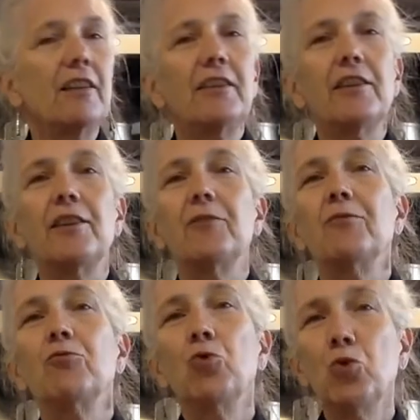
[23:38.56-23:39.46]
The
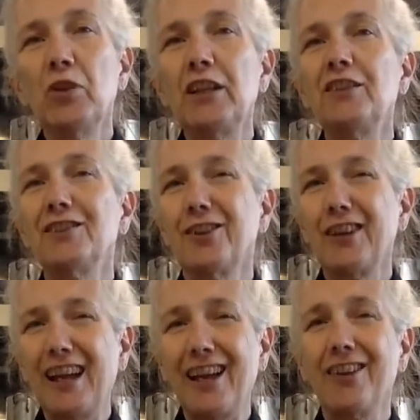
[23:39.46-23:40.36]
rulings are
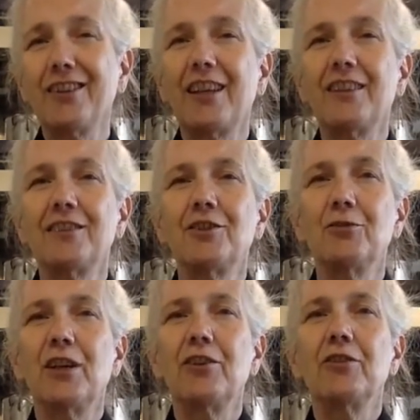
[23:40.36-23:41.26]
out as to
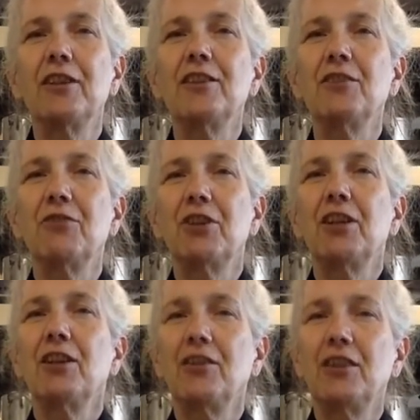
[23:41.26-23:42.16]
whether it's very
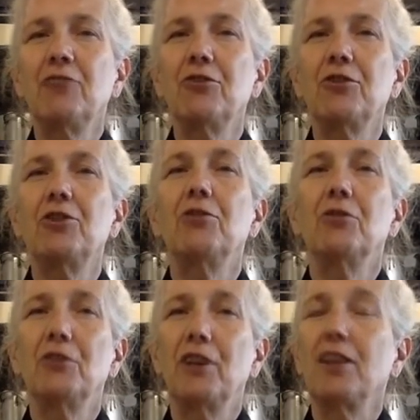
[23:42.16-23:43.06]
healthy for you
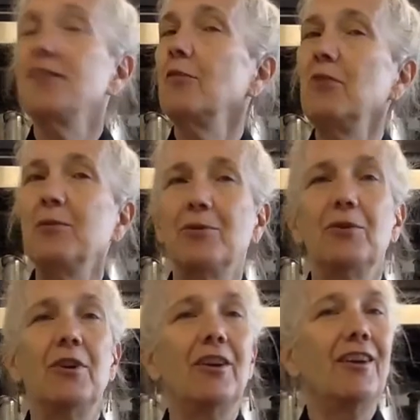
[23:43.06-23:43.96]
or not. Some
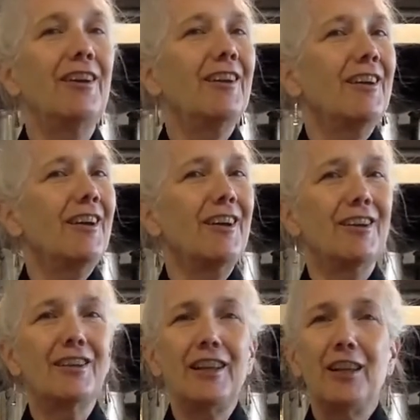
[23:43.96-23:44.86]
people
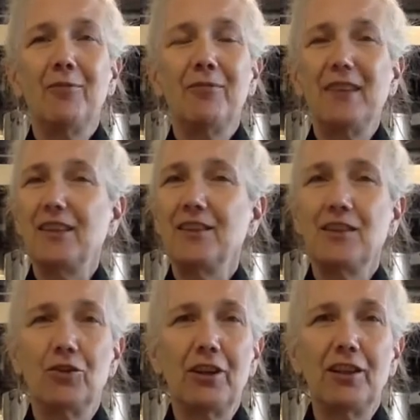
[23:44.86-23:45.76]
claim it's the
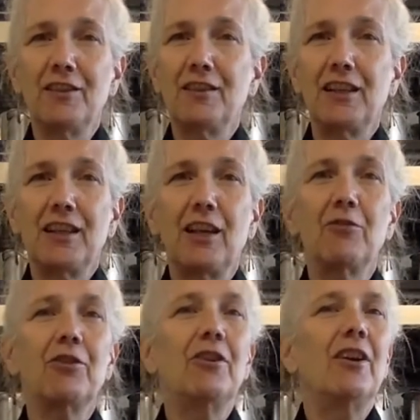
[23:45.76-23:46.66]
greatest thing
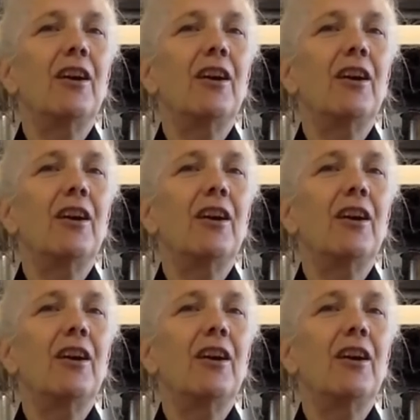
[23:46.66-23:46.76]
ever.